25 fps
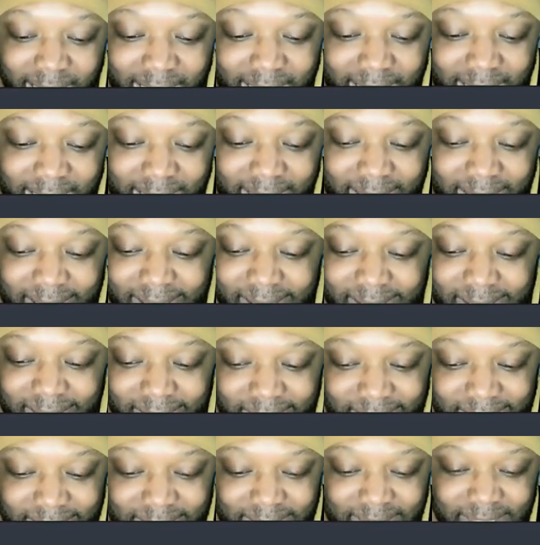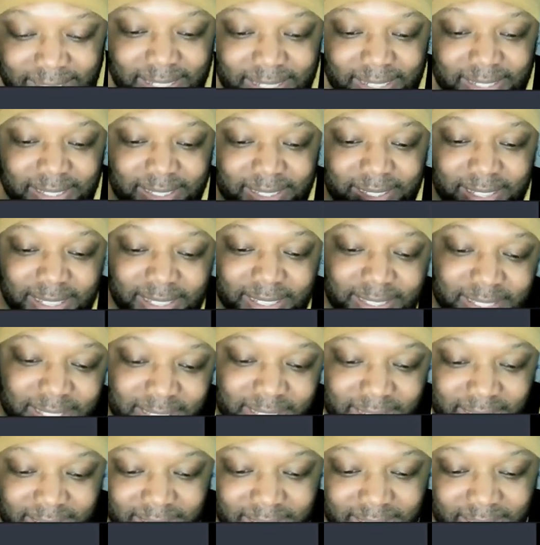Ah, yes, yes,
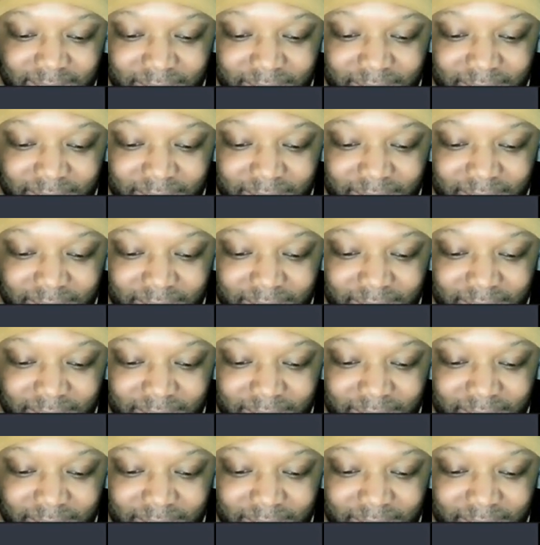yes.